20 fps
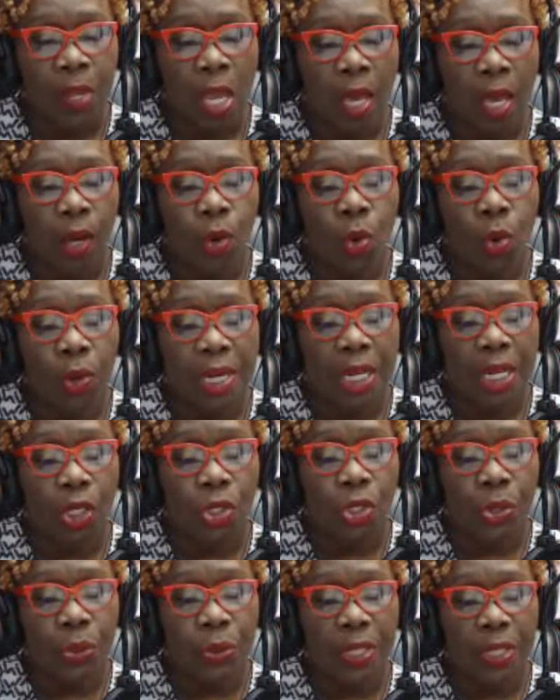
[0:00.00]
According
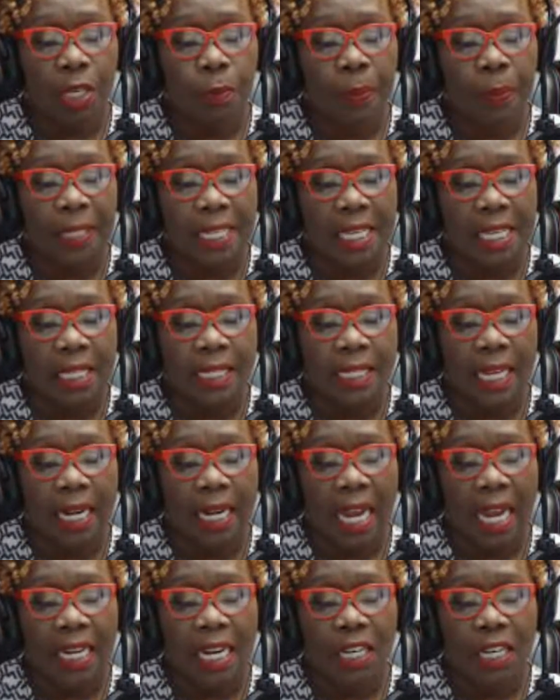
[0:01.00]
to the police, an
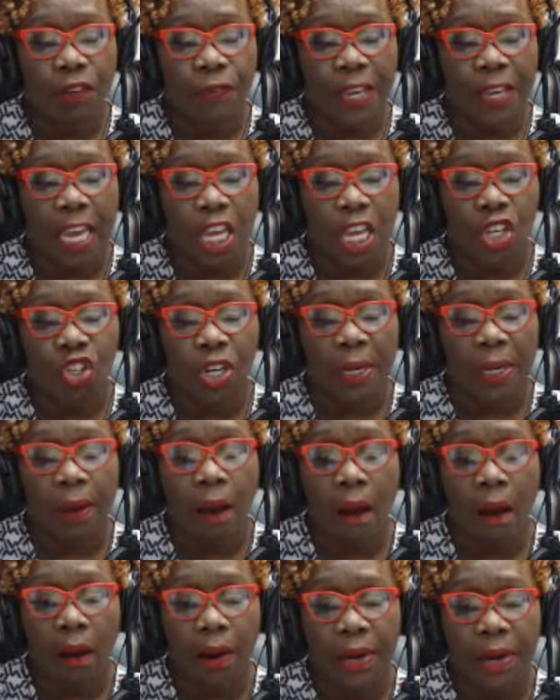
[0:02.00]
identification
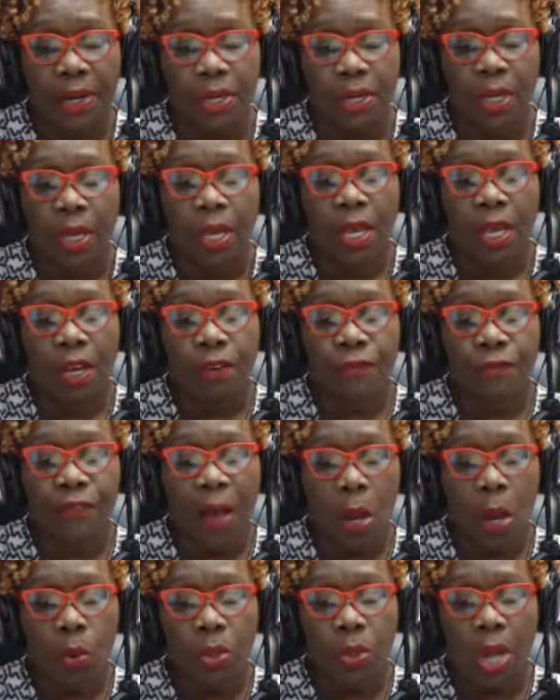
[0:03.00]
card
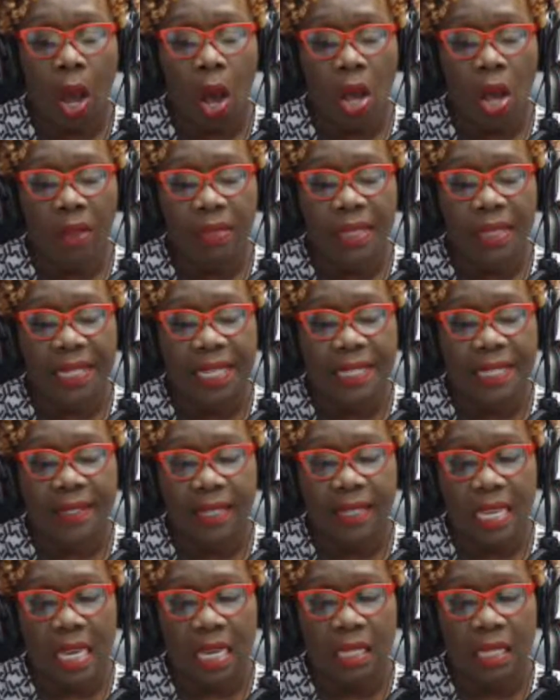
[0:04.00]
found on the
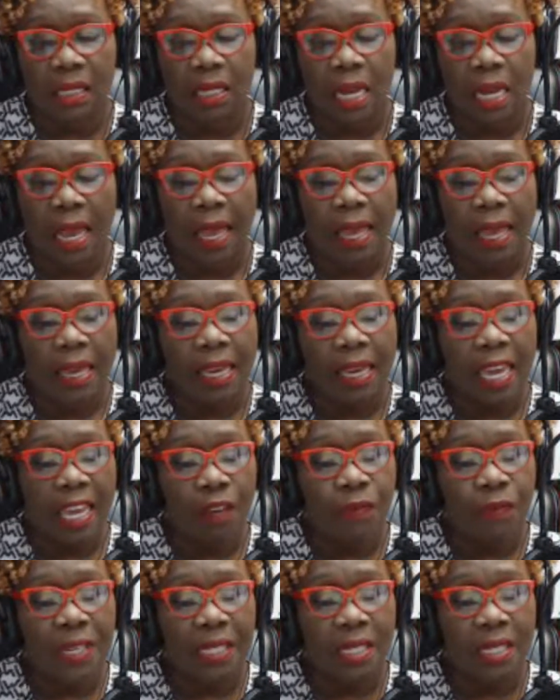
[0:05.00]
deceased
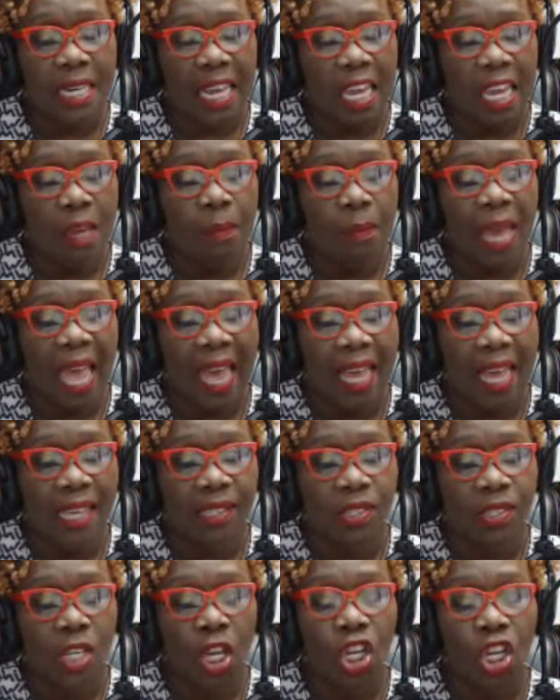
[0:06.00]
gave his name
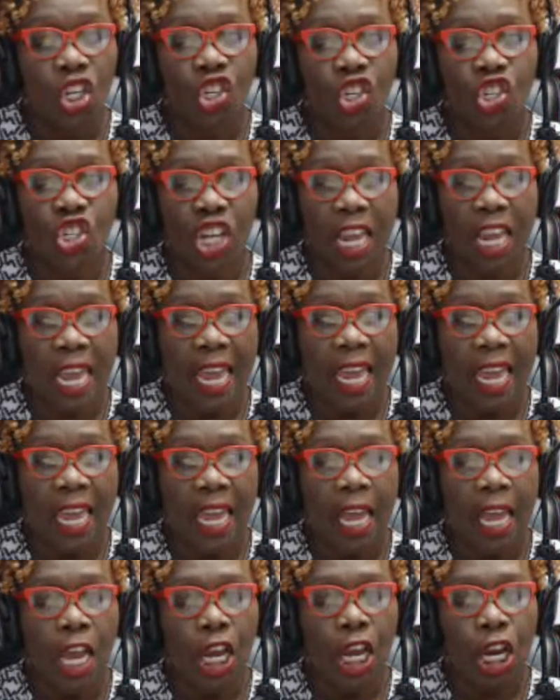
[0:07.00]
as
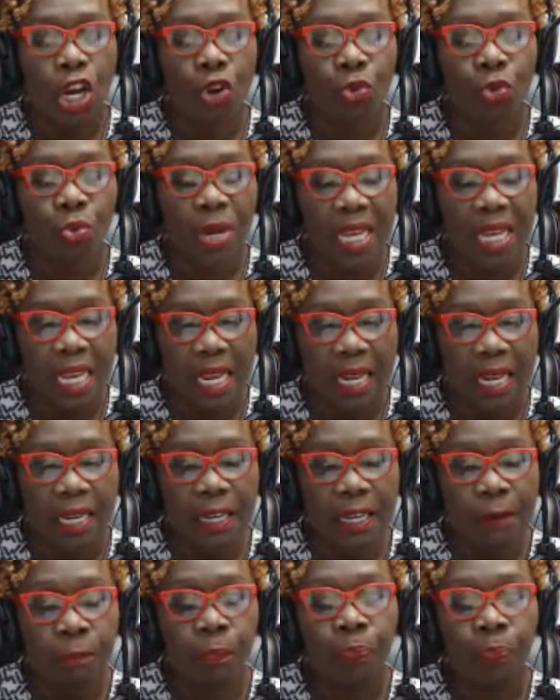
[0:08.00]
Shay
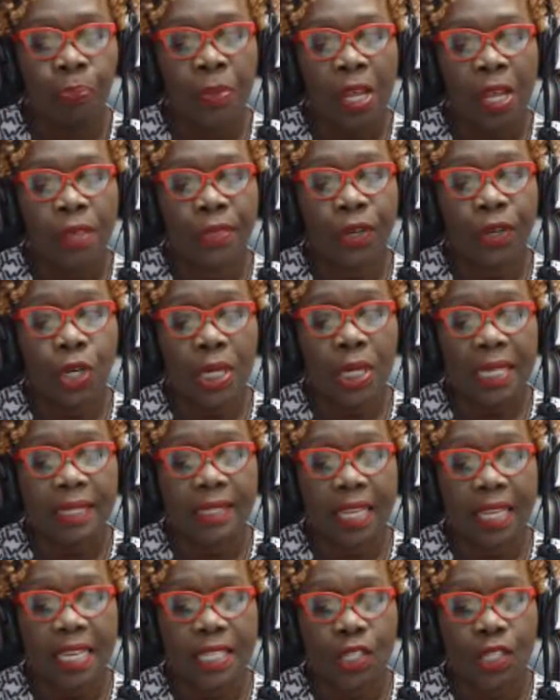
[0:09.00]
Green,
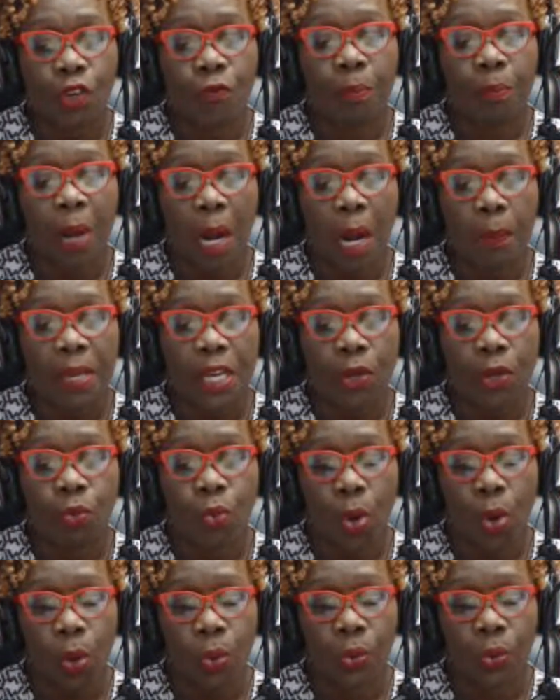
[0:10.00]
36 of Barbican
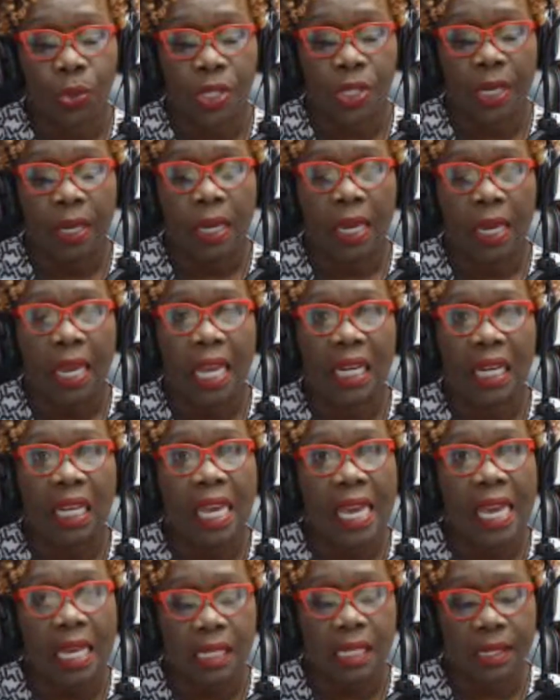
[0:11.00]
Road in
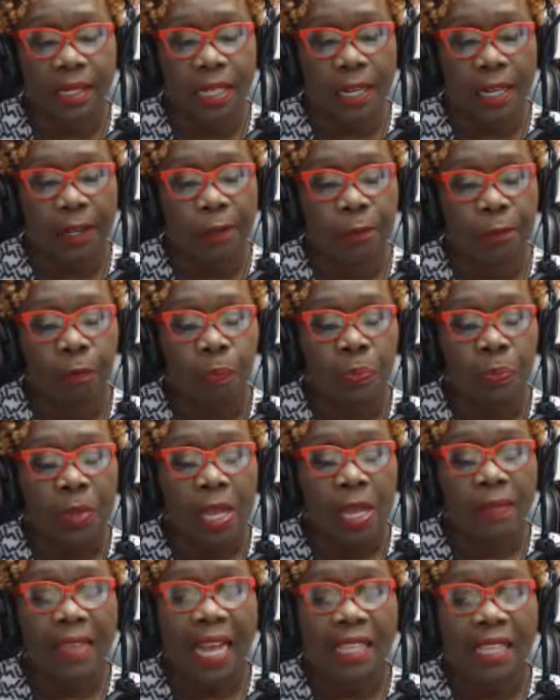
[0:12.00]
Kingston.
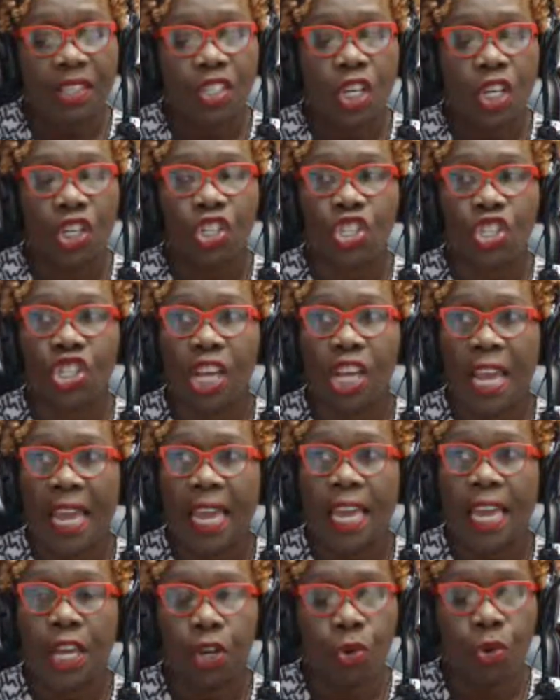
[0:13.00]
That's
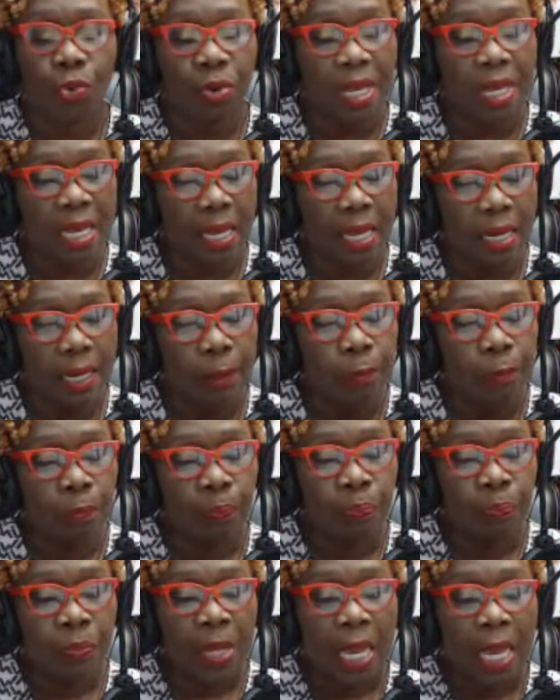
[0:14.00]
Shay Green.
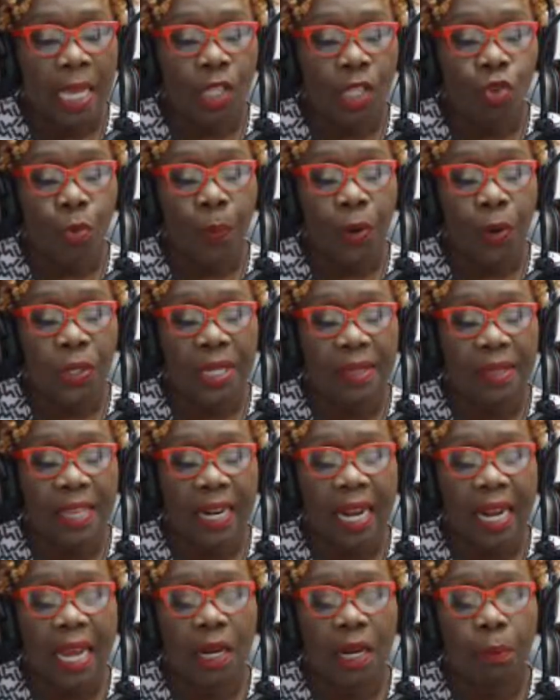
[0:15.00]
It's reported
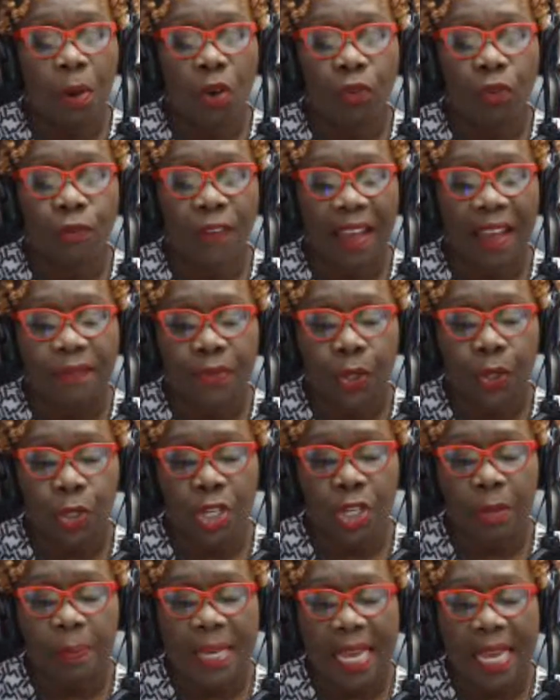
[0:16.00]
that at about
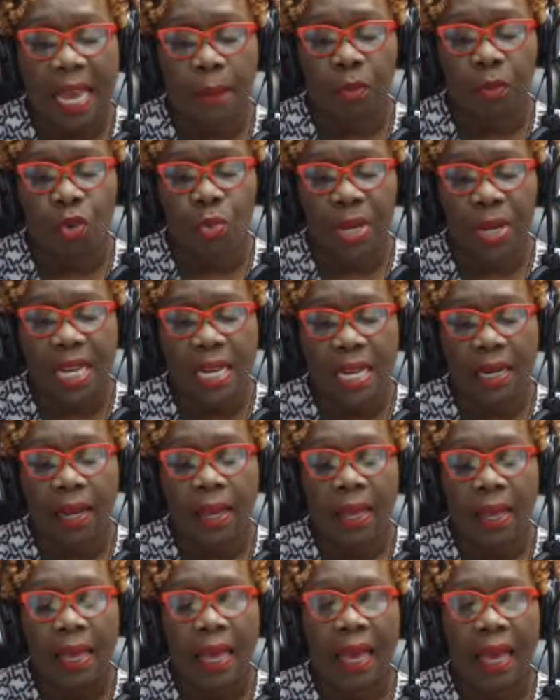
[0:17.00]
5:30 p.m., Green
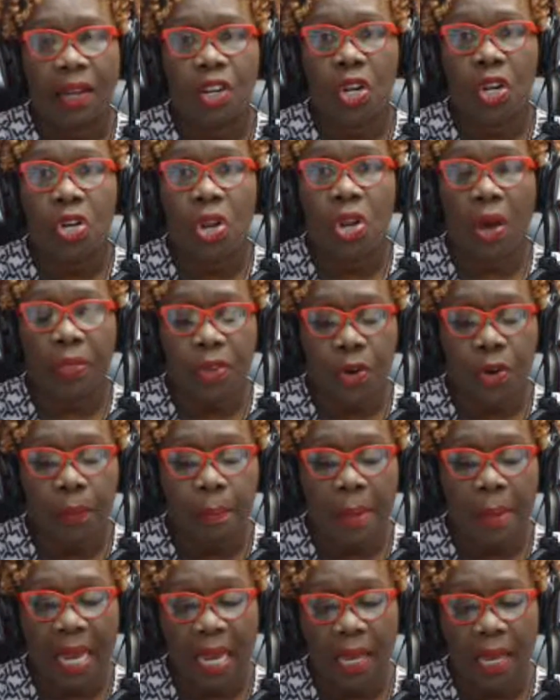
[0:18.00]
and another
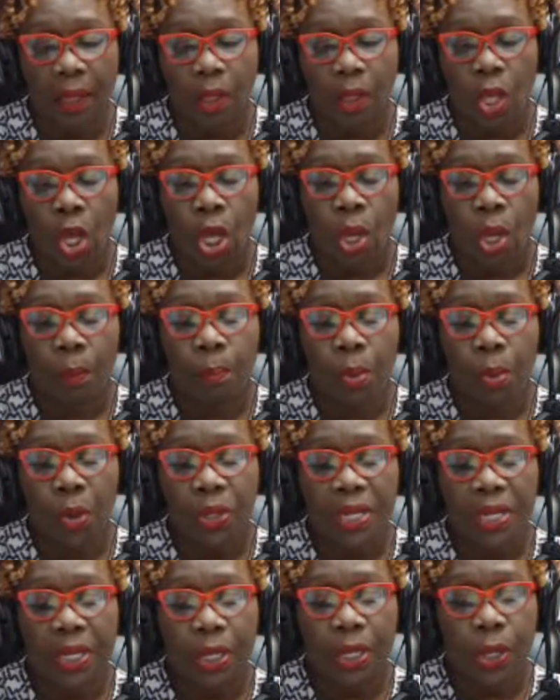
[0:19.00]
male
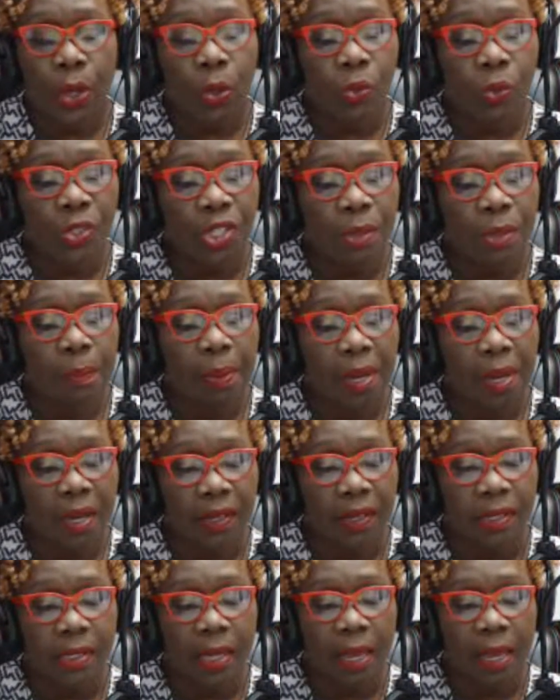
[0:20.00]
boarded a coaster
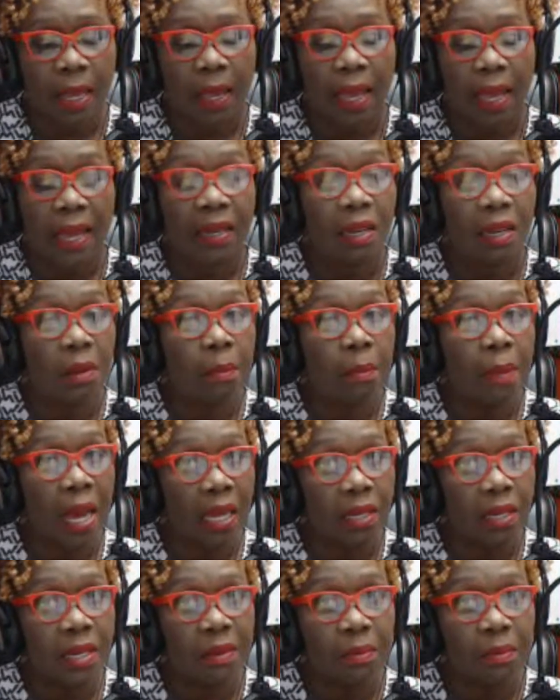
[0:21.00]
bus and
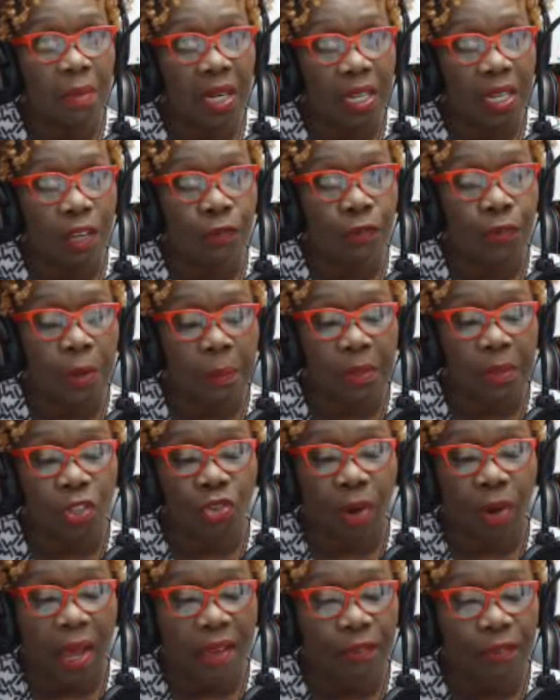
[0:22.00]
demanded money from the
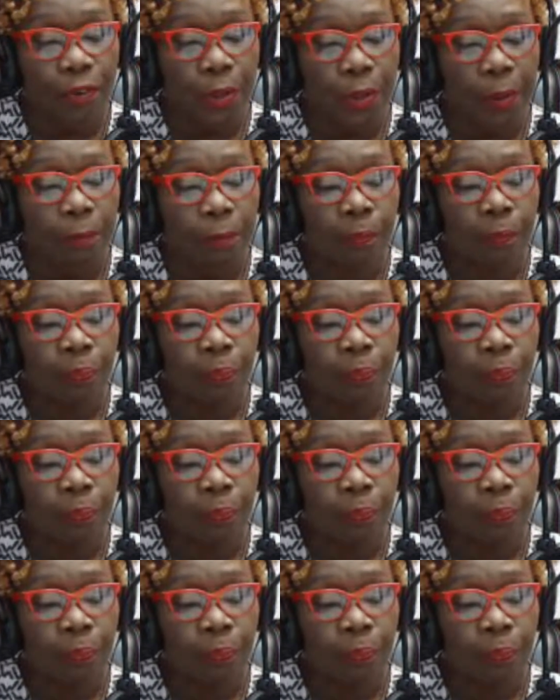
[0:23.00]
driver.